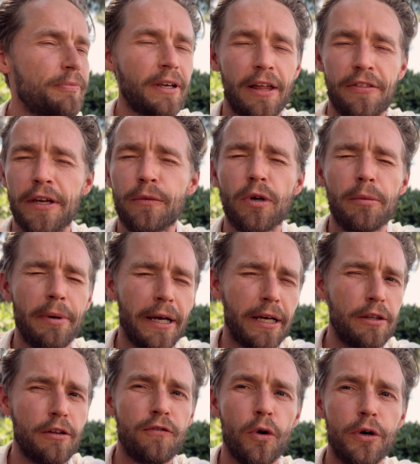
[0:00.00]
I think we're back in
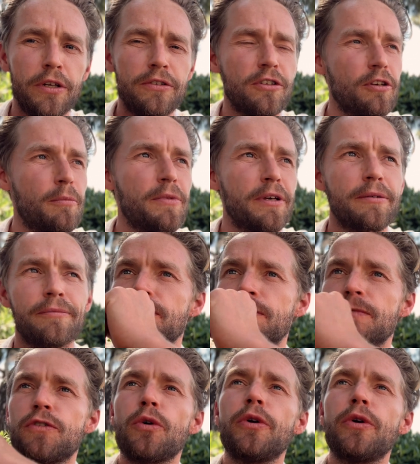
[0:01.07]
the 40s or something. So